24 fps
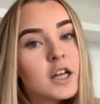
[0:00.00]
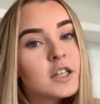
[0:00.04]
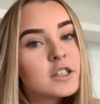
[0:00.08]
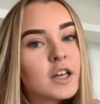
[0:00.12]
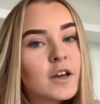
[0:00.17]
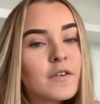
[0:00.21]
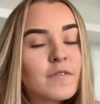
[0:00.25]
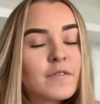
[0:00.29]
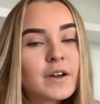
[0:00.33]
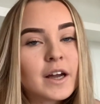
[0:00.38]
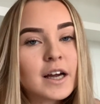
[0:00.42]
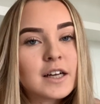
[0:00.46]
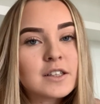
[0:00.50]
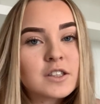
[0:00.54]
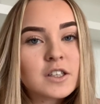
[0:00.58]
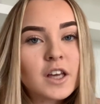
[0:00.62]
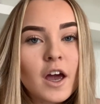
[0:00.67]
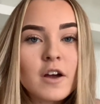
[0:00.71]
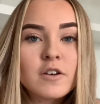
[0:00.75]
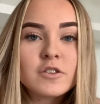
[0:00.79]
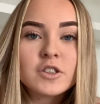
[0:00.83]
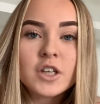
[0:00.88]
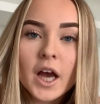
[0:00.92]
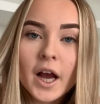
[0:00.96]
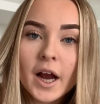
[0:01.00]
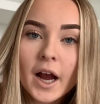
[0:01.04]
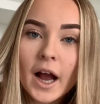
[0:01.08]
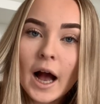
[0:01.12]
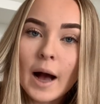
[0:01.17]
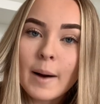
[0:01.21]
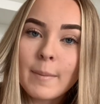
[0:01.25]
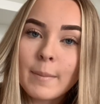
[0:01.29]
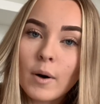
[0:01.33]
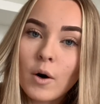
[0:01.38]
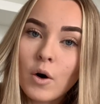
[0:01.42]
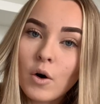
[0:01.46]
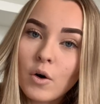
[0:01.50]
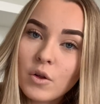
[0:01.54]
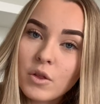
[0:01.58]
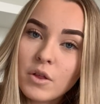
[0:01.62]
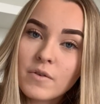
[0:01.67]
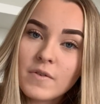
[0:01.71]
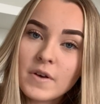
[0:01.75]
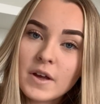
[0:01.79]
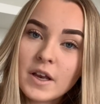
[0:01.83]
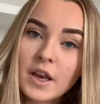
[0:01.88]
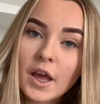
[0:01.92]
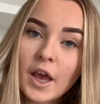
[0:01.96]
Don't forget to go check out my
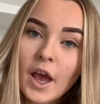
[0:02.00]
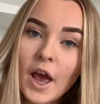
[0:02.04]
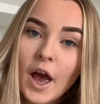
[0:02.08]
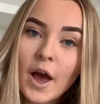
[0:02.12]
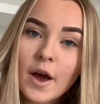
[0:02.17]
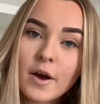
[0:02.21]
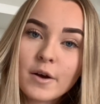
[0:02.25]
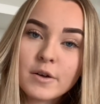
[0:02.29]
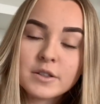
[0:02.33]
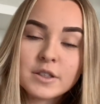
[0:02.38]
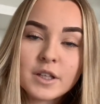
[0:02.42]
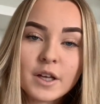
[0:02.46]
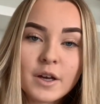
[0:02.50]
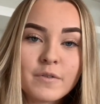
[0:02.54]
other videos.